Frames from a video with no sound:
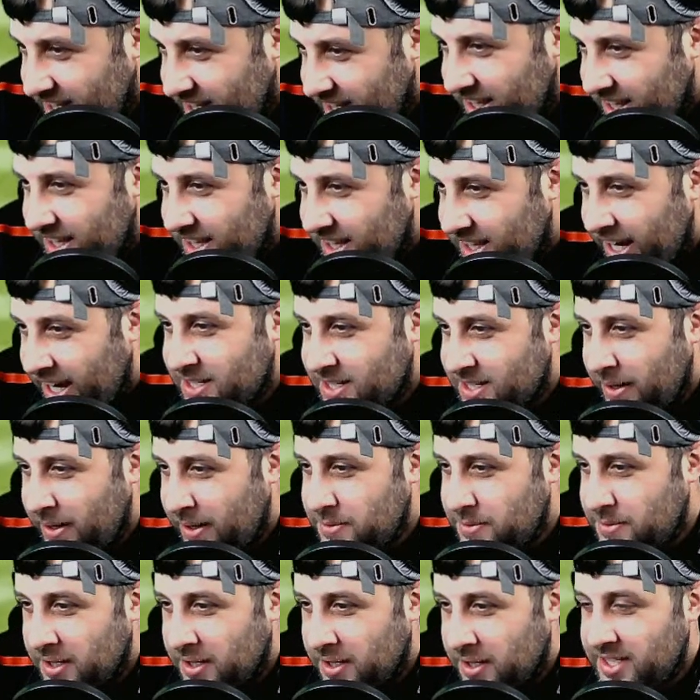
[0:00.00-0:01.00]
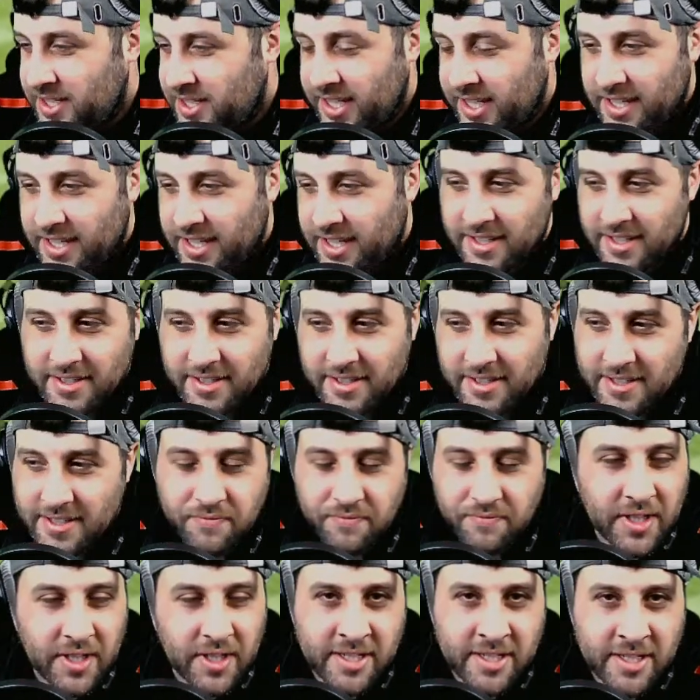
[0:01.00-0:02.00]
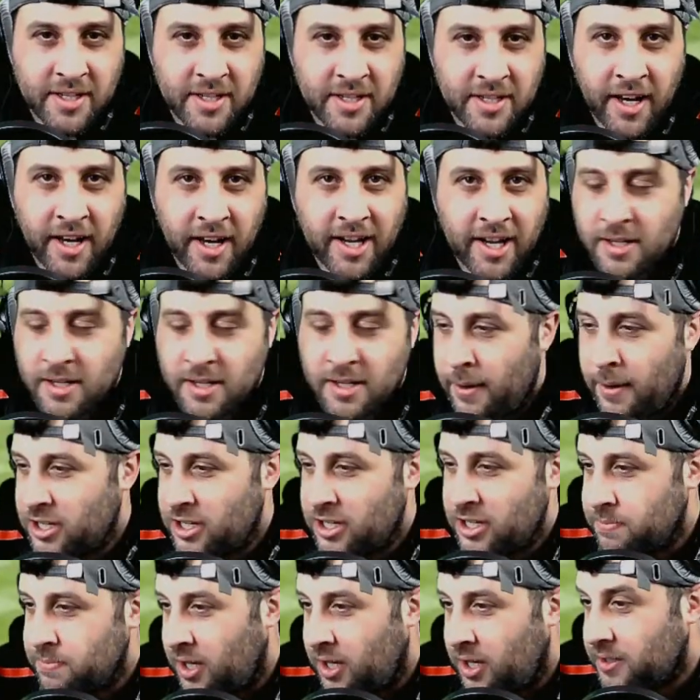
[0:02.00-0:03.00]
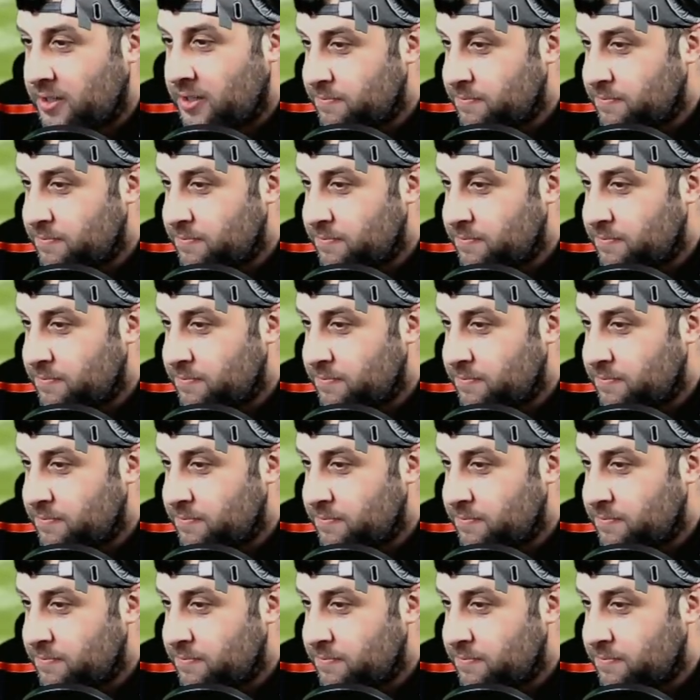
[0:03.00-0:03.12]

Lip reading: Exclamation mark, TK sucks. Isn't an exclamation mark.